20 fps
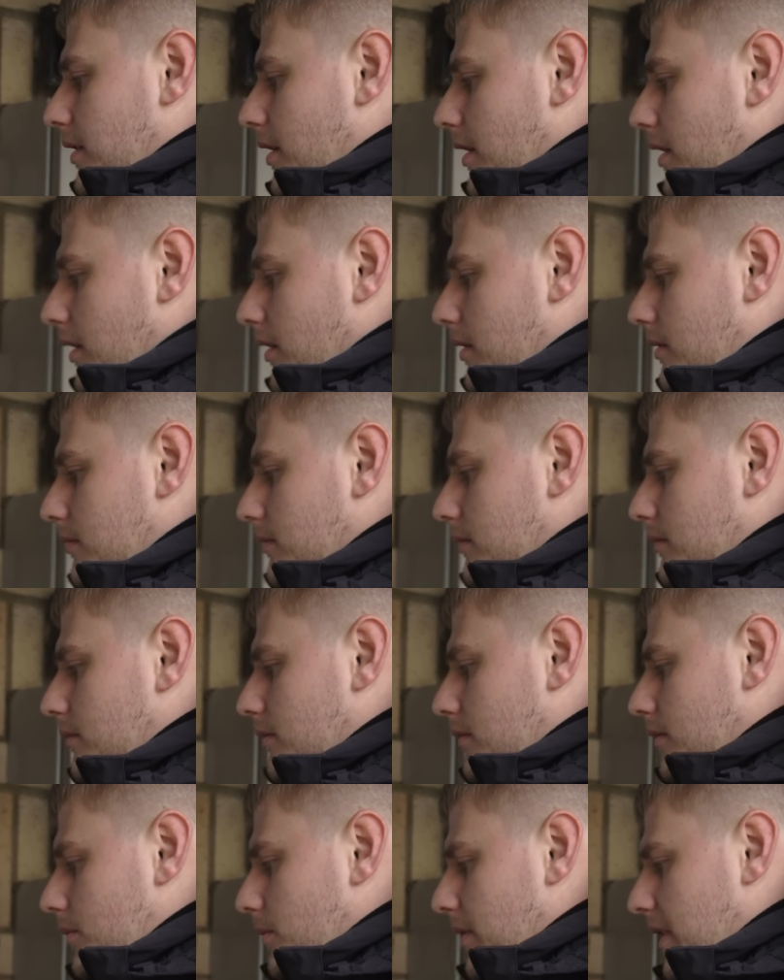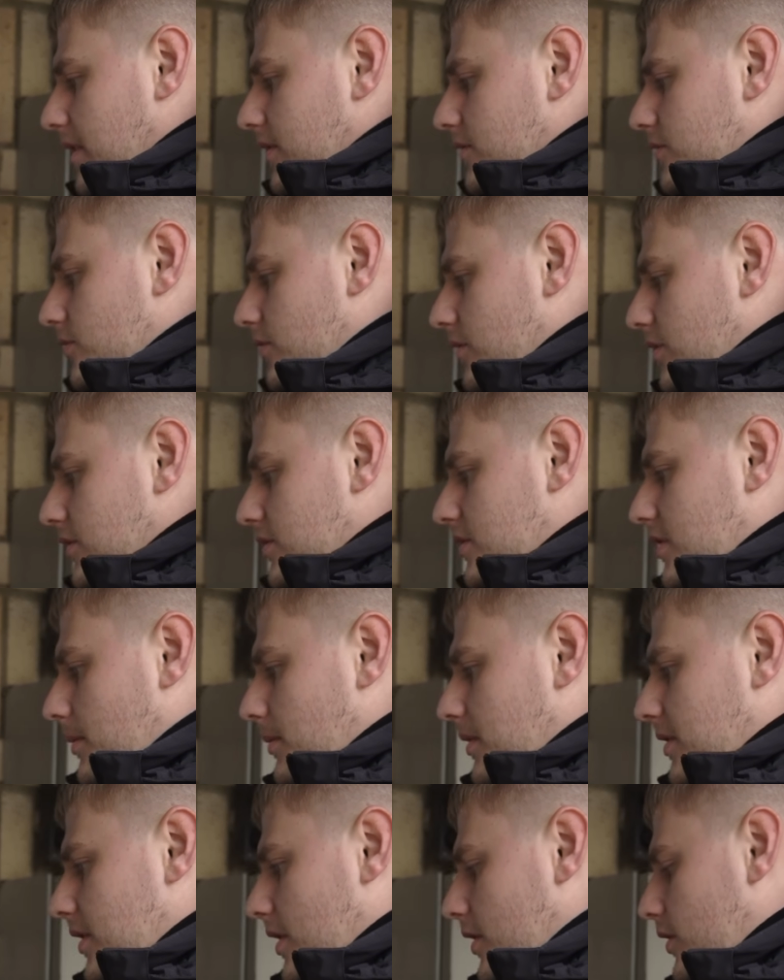the way the screws come
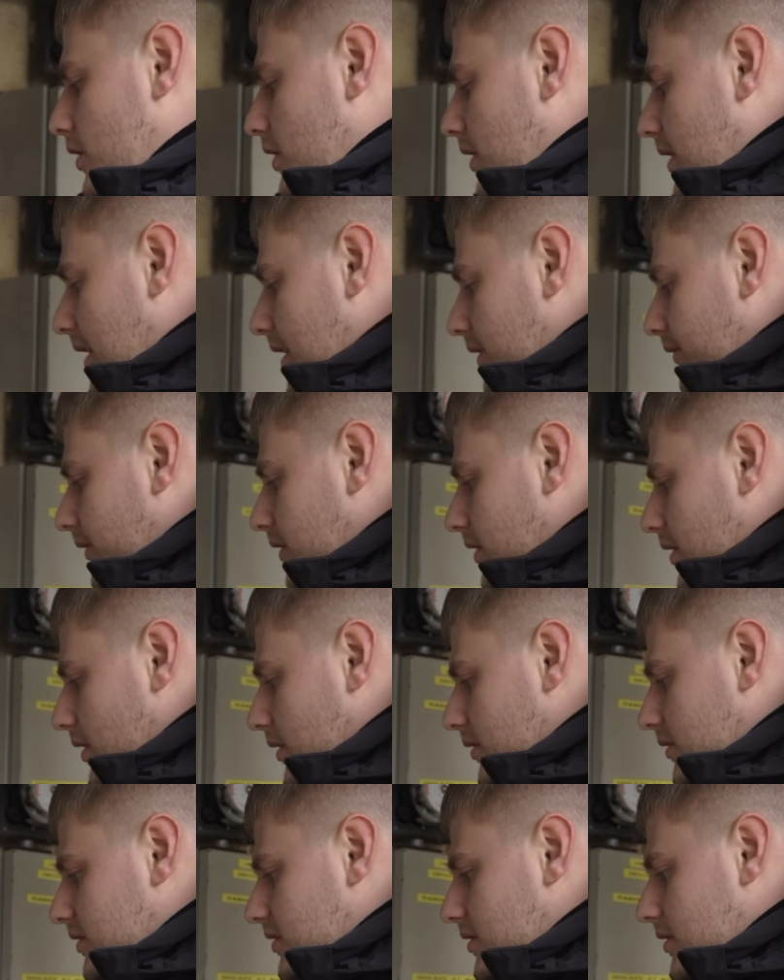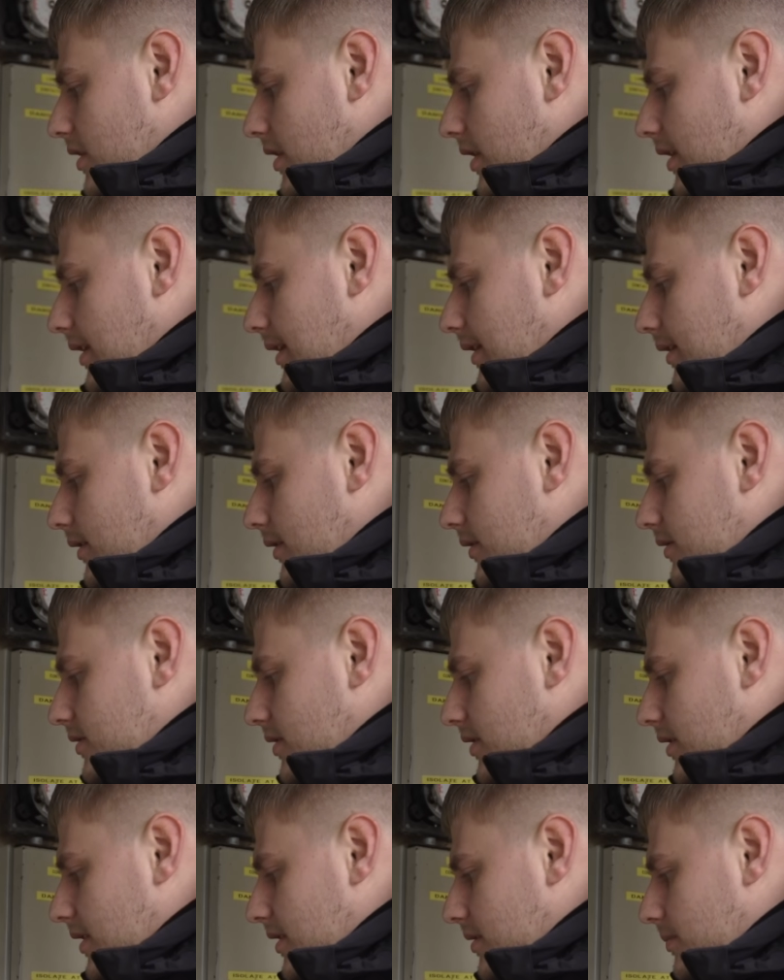undone. You only have to slightly
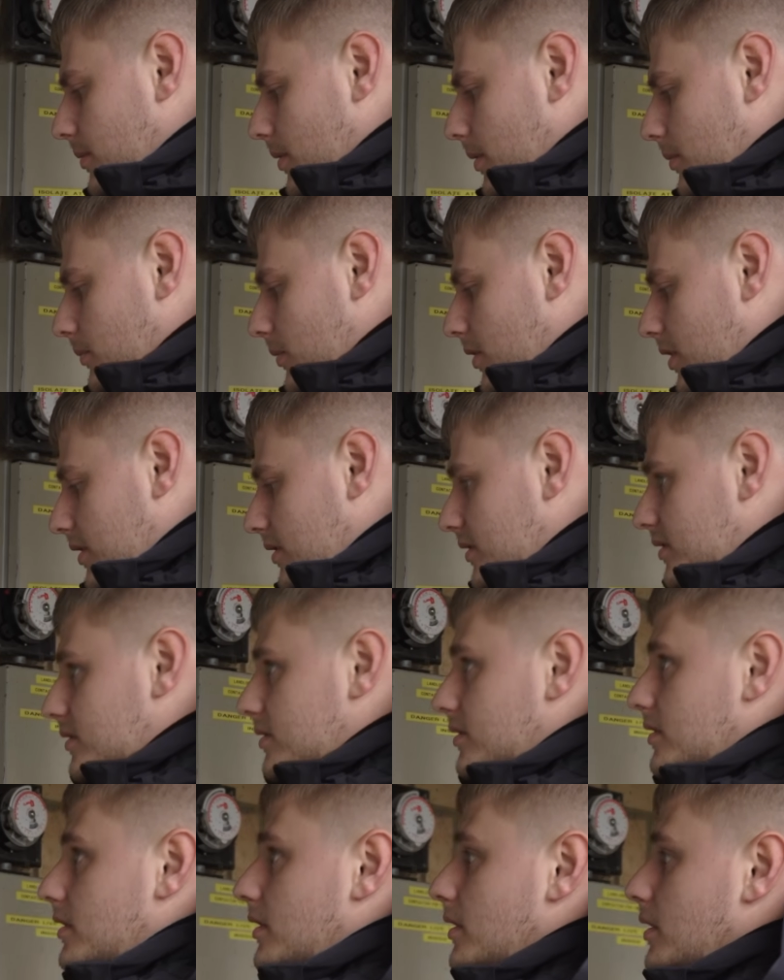loosen these bottom ones,